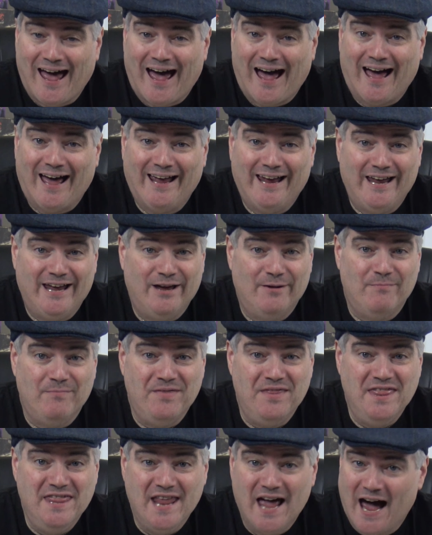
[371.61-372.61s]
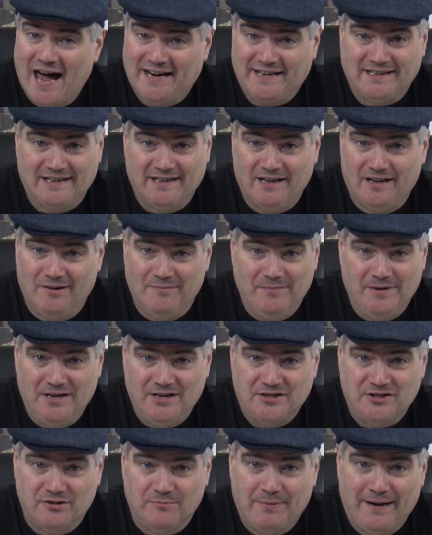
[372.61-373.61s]
I am not a
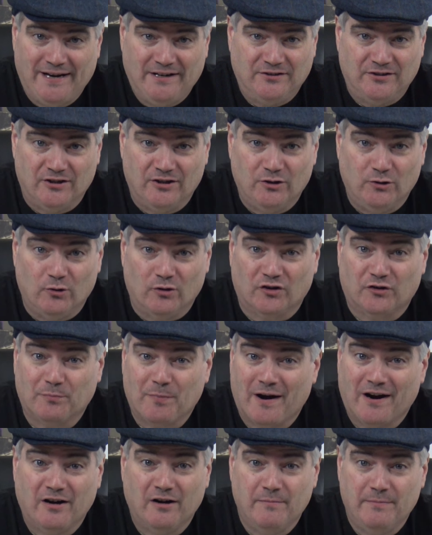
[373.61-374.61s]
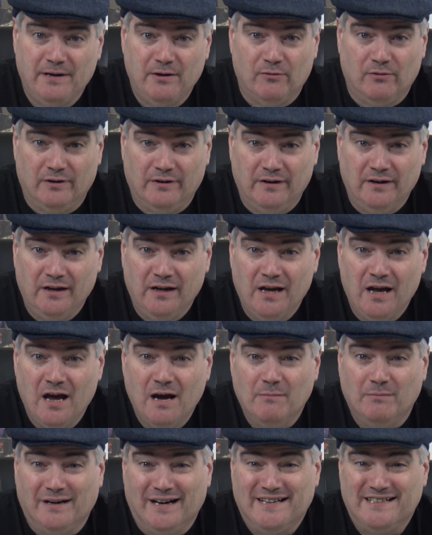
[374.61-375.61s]
miniature painter, nor aspire to be one,
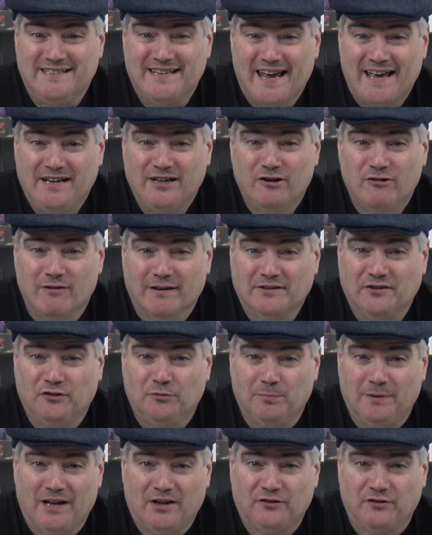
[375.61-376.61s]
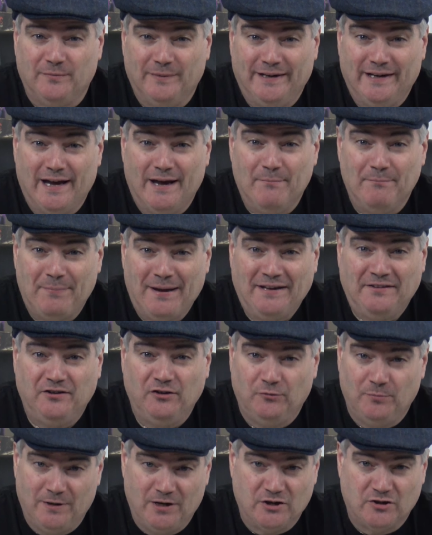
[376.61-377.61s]
but I just had to correct this blasphemy and paint
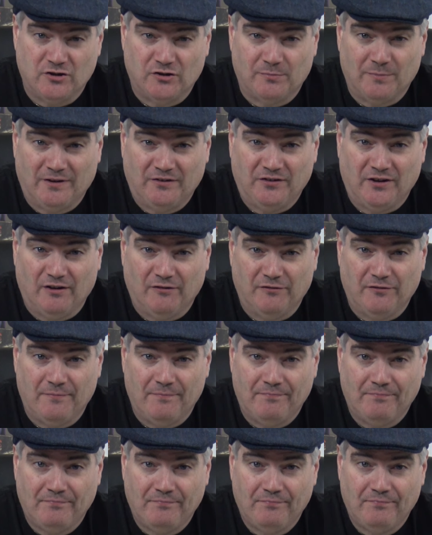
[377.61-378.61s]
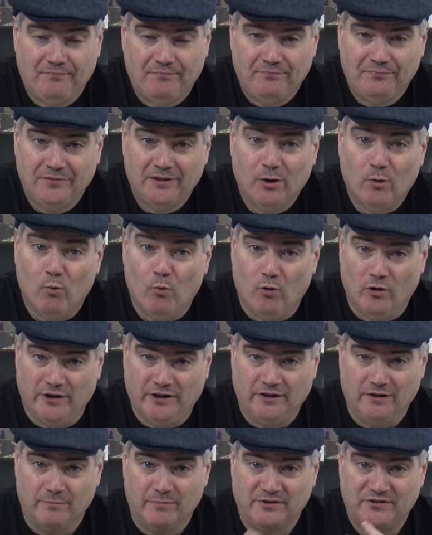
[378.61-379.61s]
these miniatures myself.
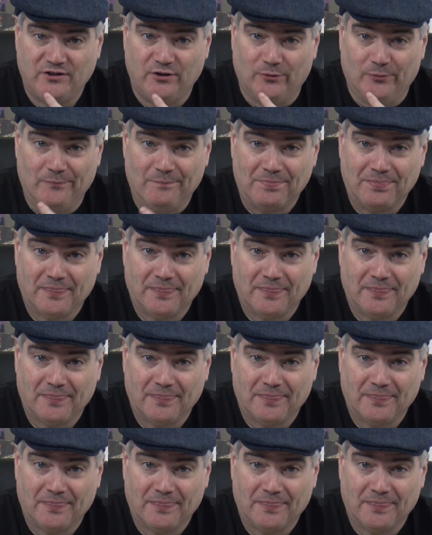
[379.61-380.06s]
Warning number 2.